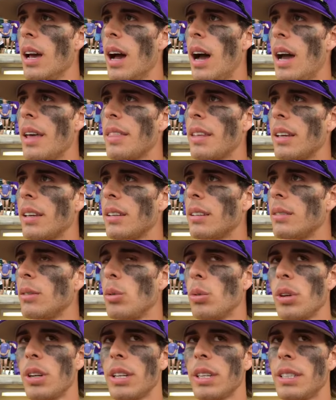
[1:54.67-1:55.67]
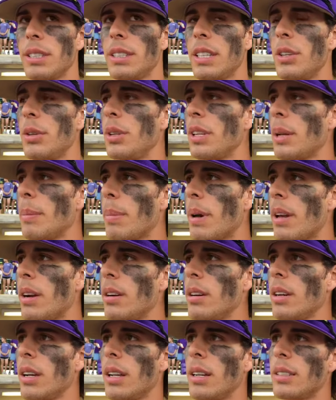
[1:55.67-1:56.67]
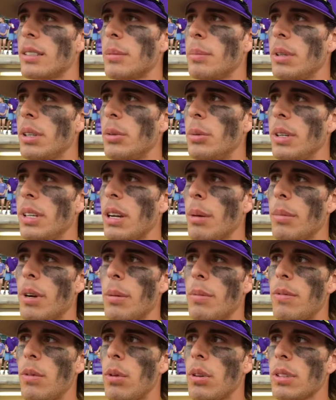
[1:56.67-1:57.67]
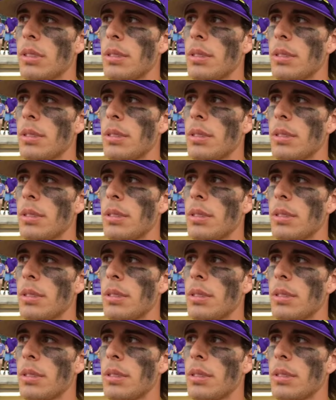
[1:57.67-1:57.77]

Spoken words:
I think we're going to continue to get better, and it's a big week coming up for